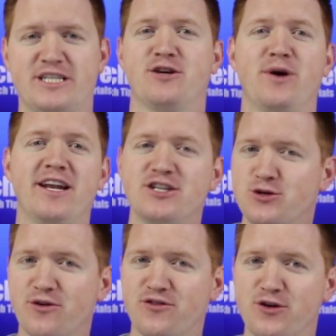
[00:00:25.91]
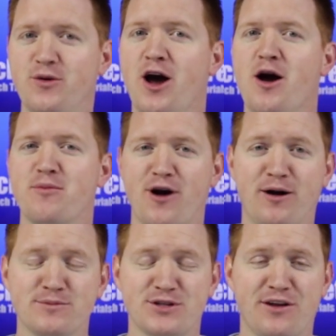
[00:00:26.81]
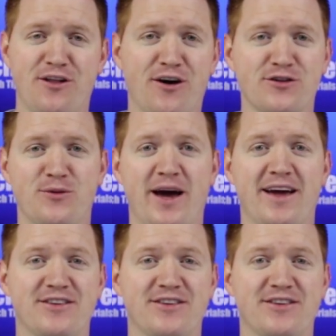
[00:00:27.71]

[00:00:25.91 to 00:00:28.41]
and she ran into a few problems along the way.